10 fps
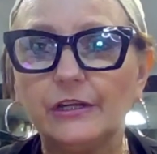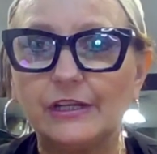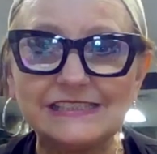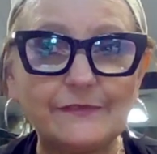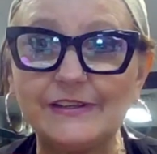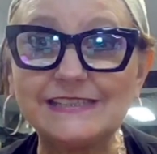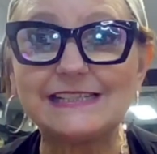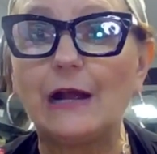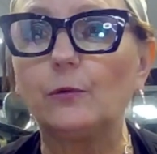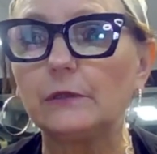Because if it's
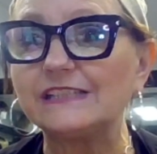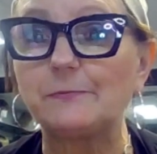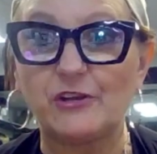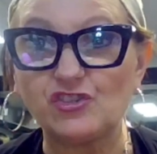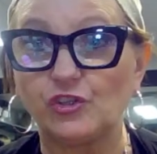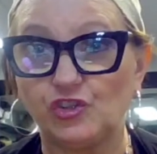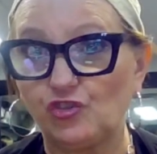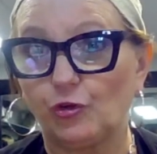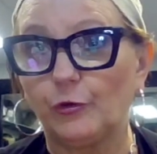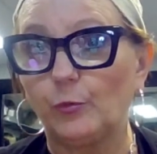out, especially on a
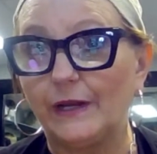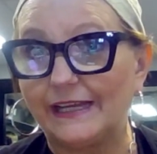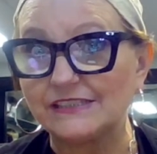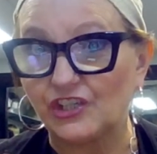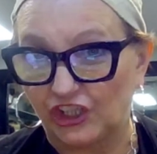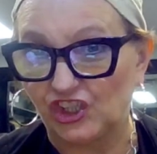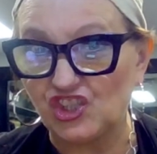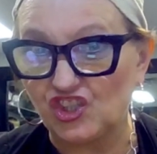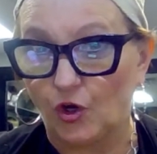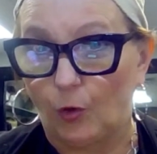short wig, it's going to
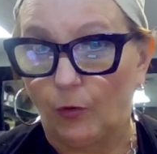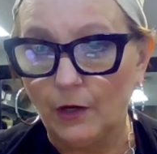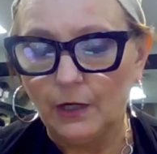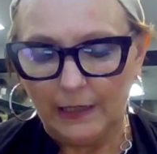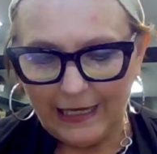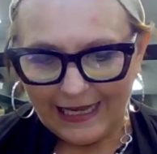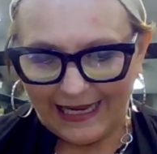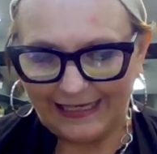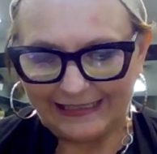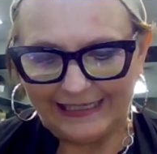show.
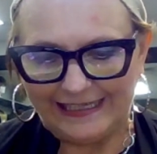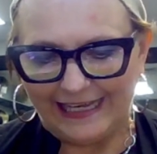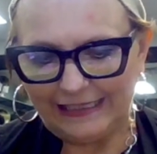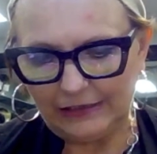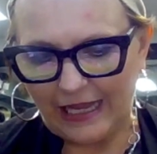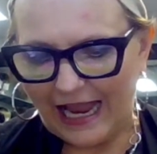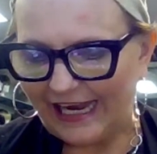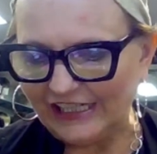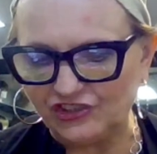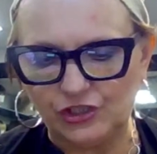And again,
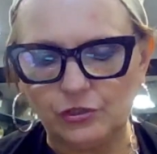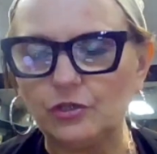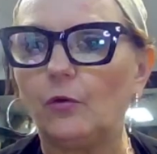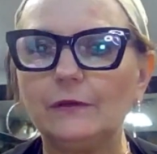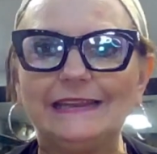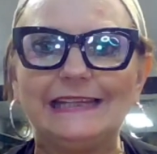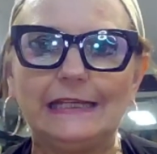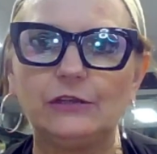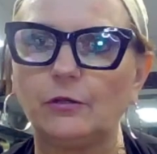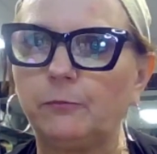you don't
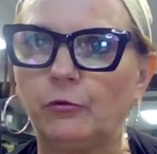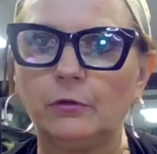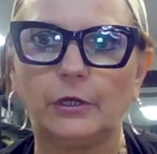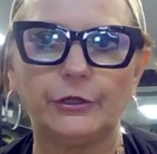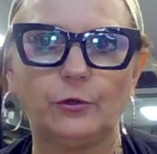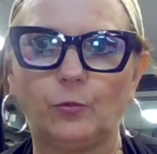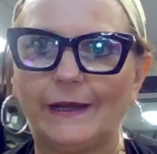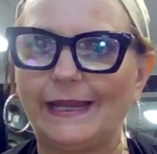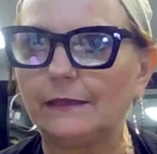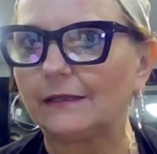need to pull on your
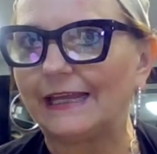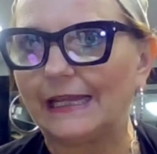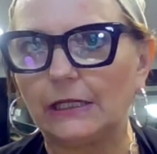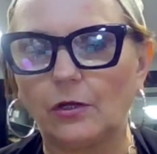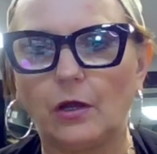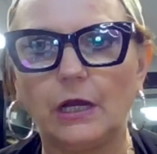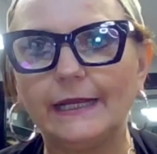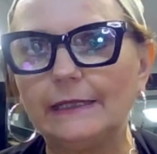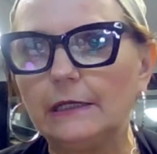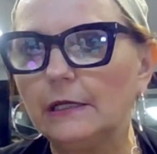wig to get it
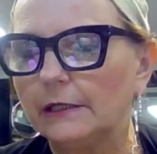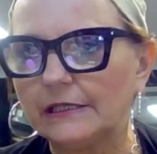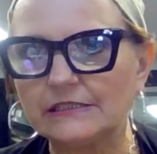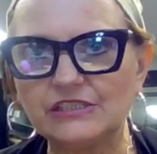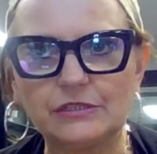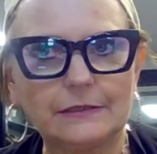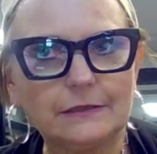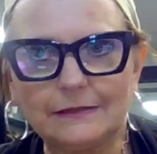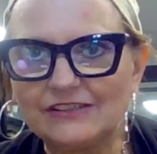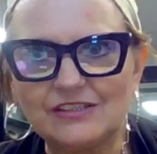on because
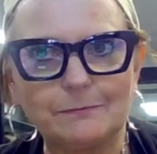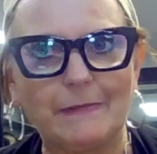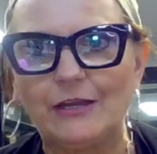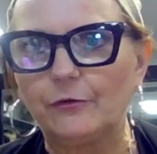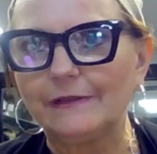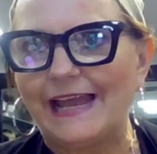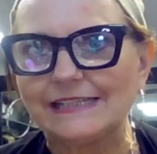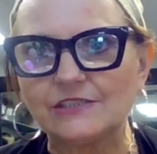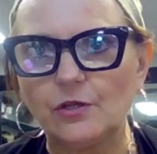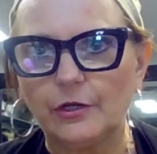make her
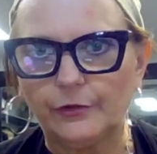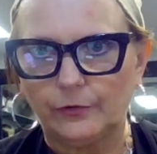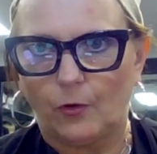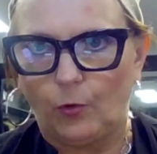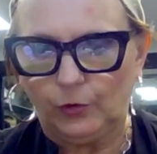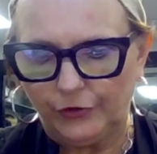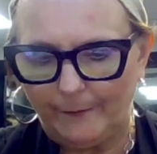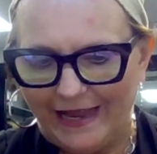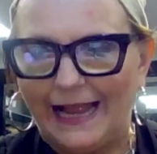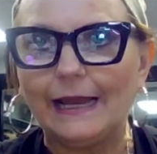last longer. Hold it
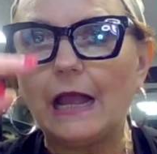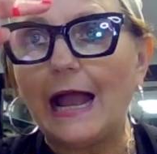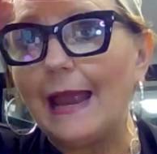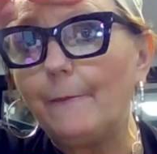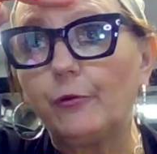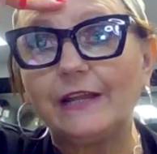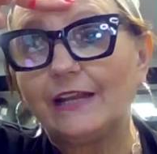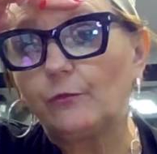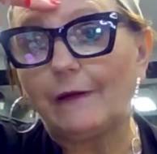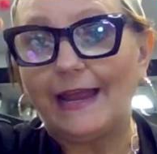back. I put
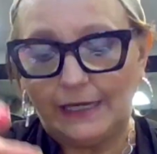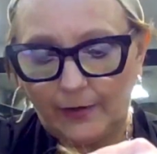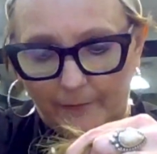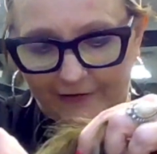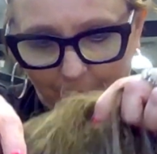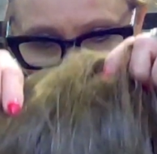it right above